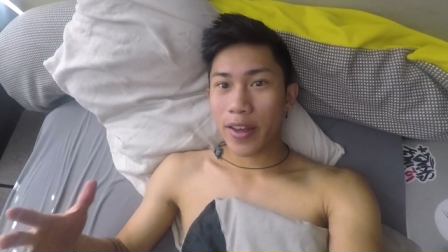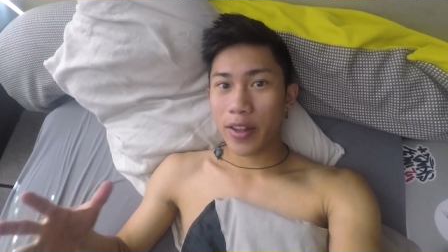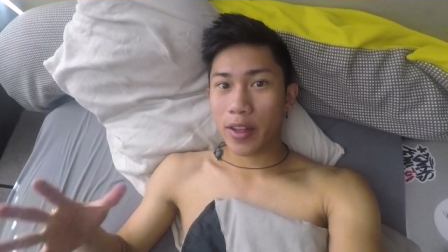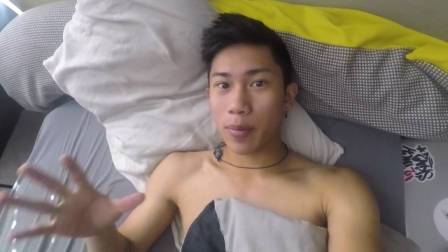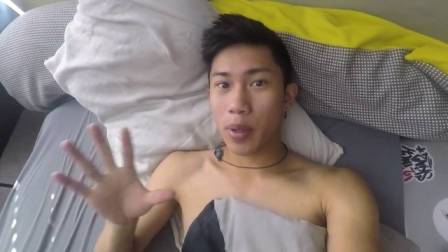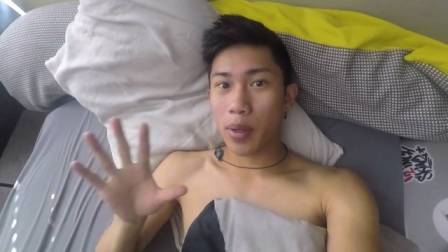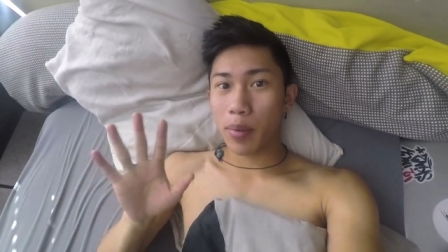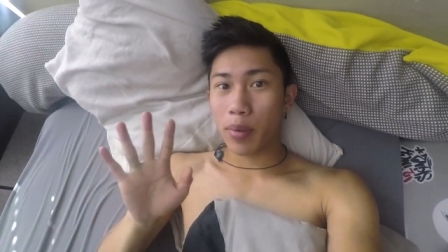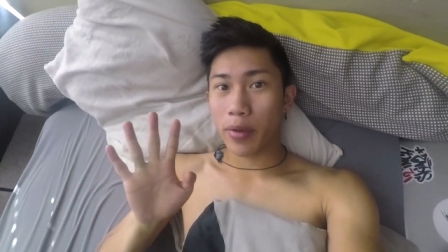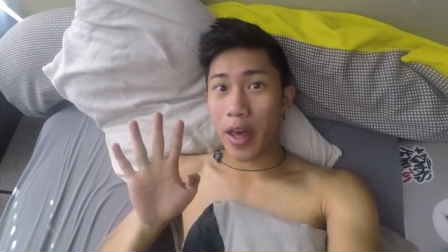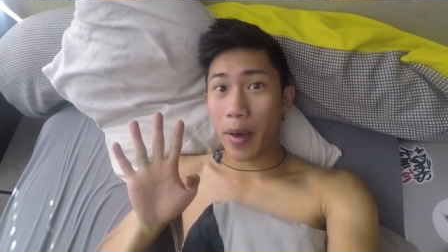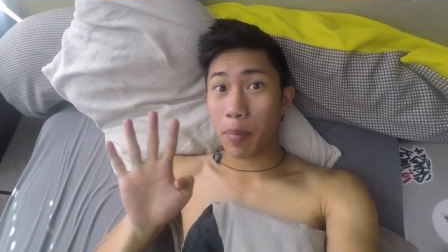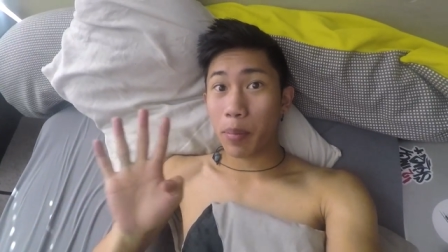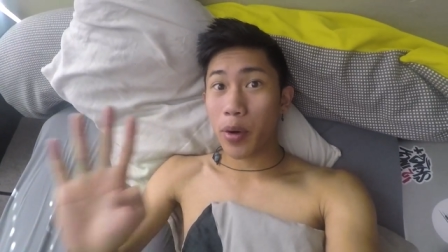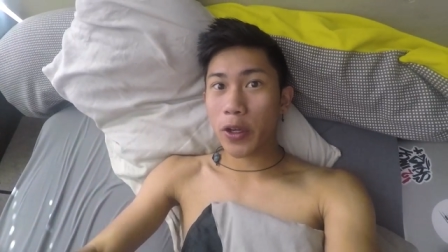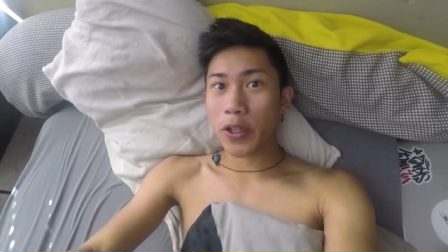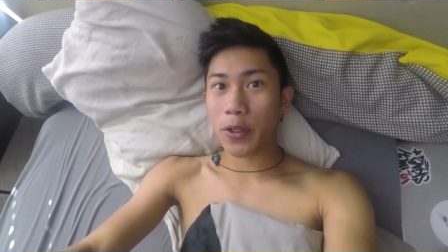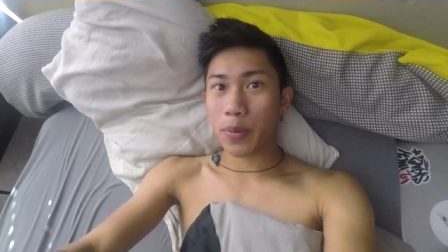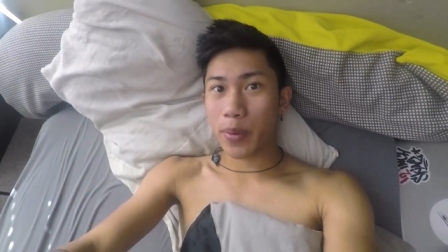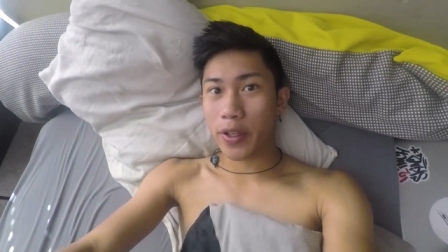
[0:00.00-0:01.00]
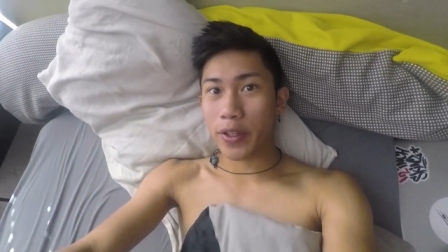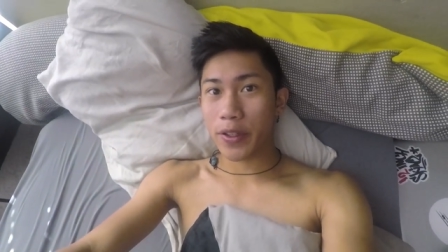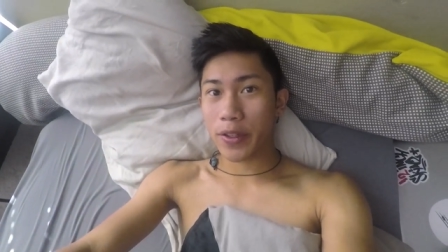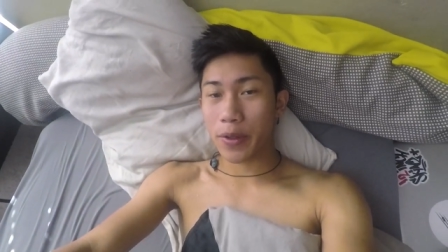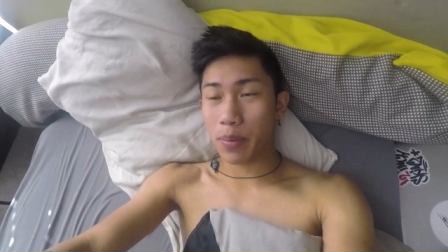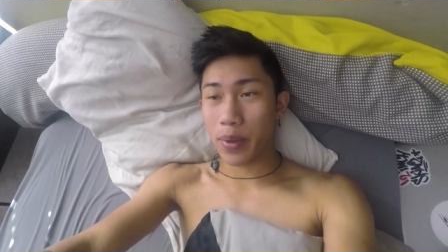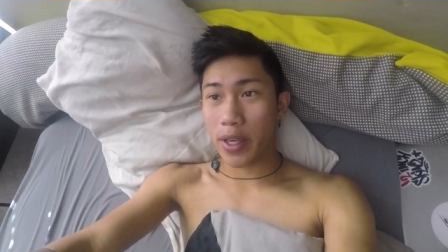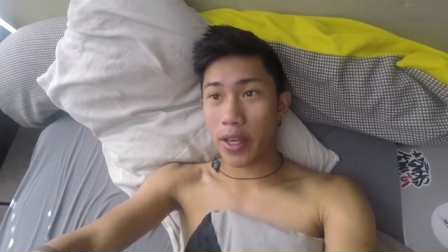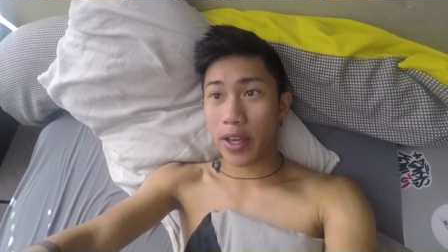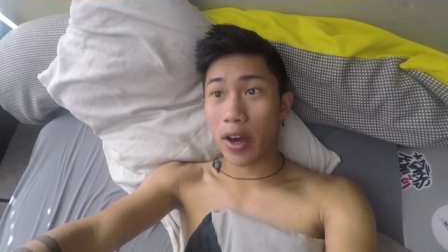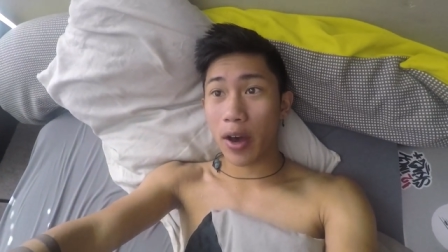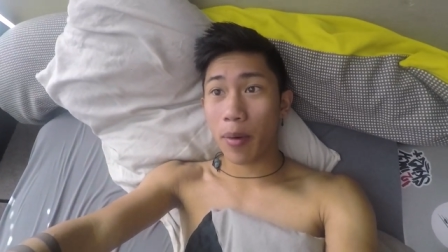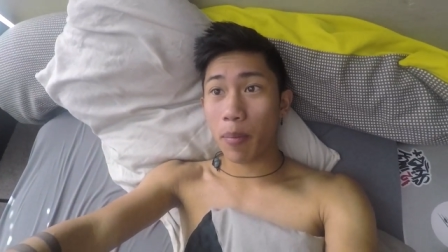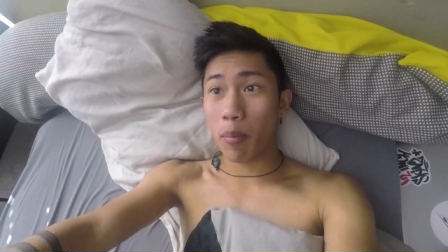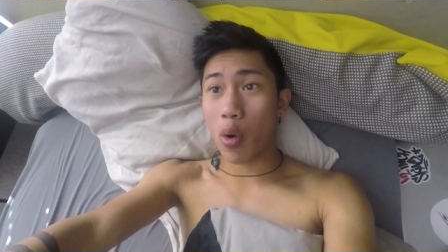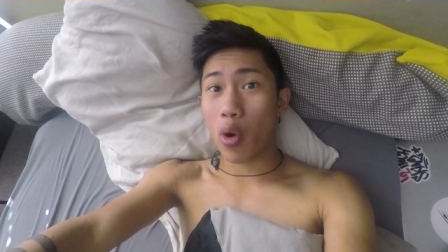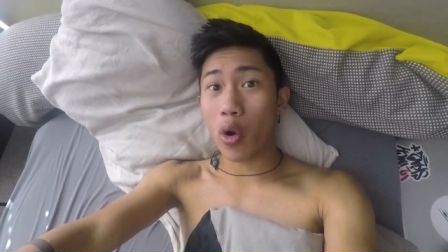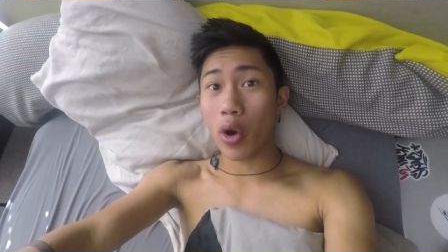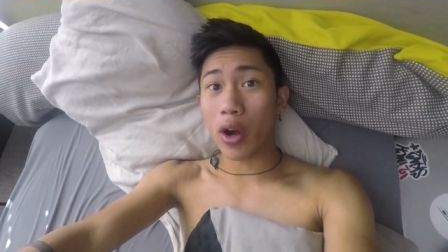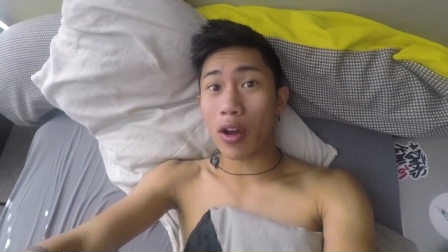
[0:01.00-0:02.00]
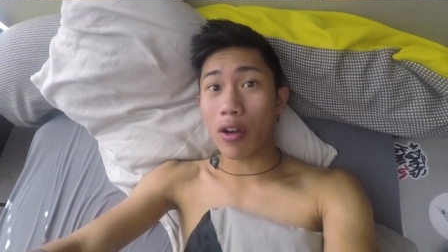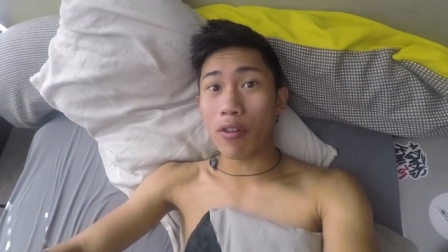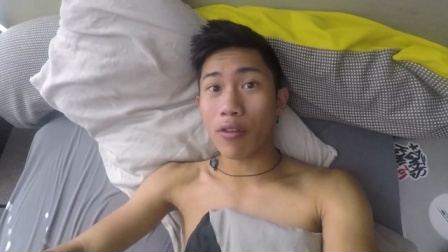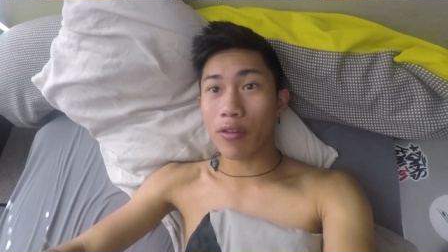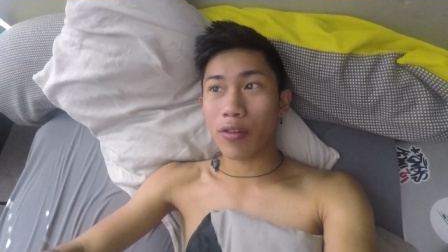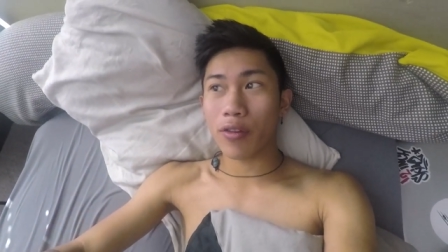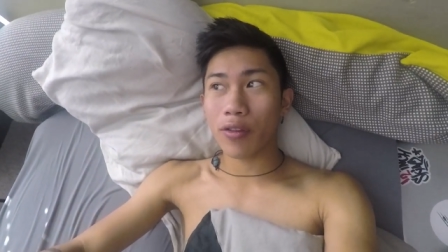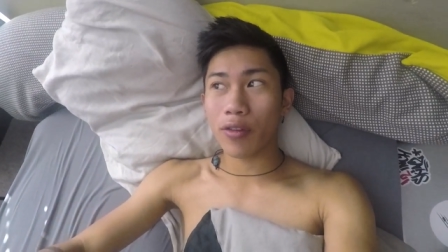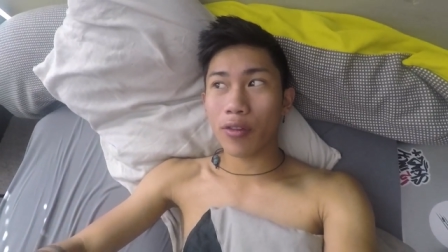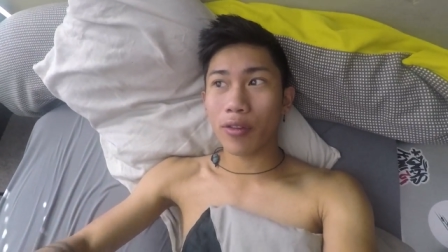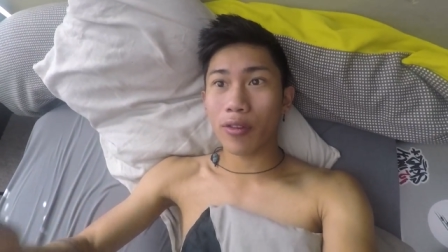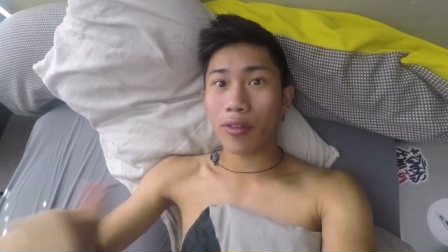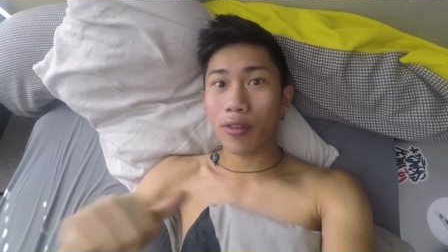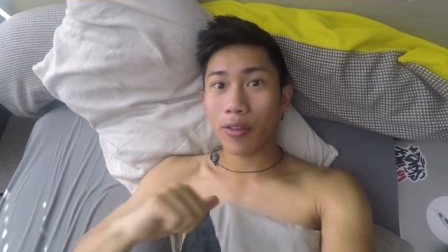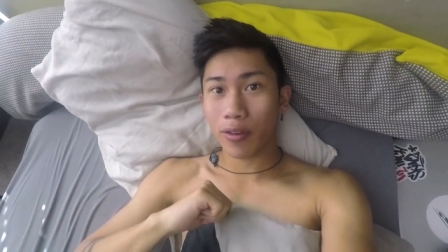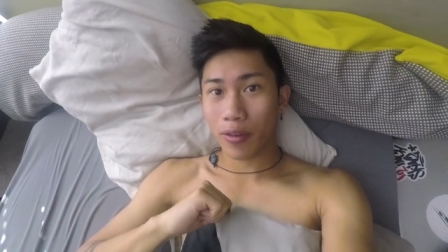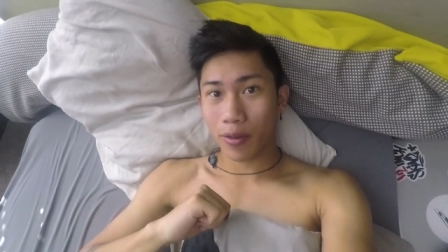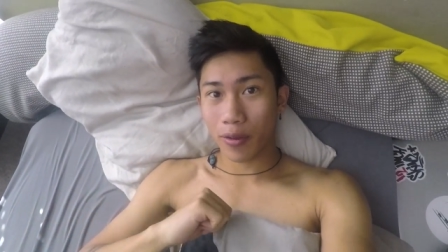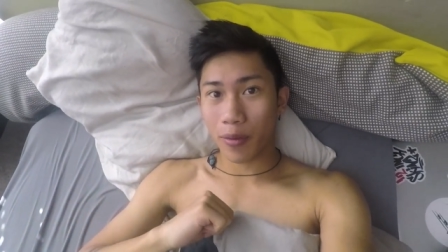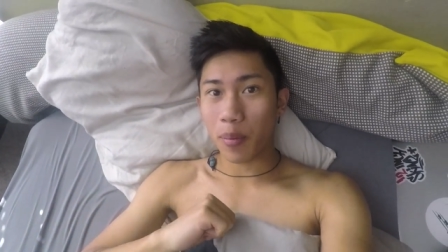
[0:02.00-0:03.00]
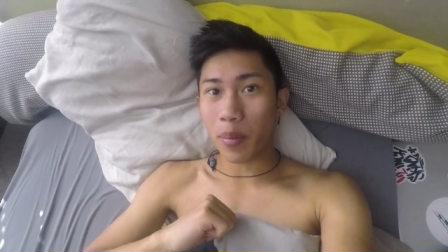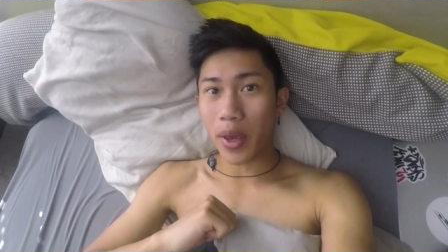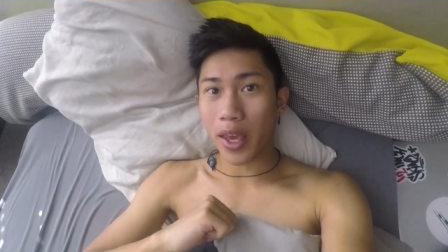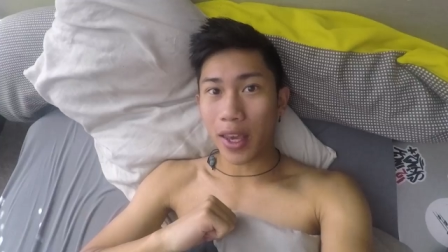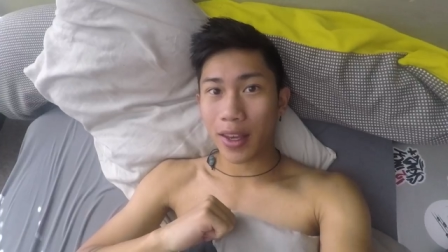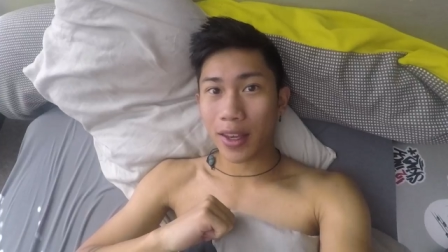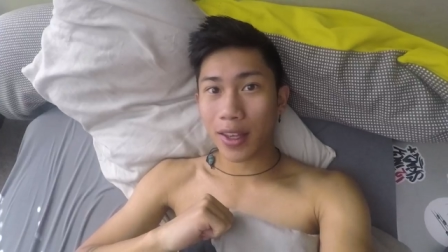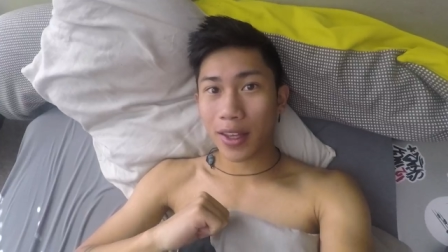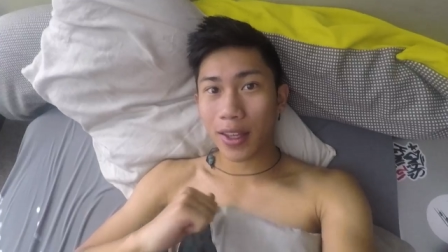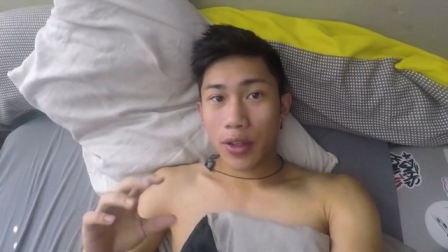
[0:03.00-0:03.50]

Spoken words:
the people that push me to become more of me.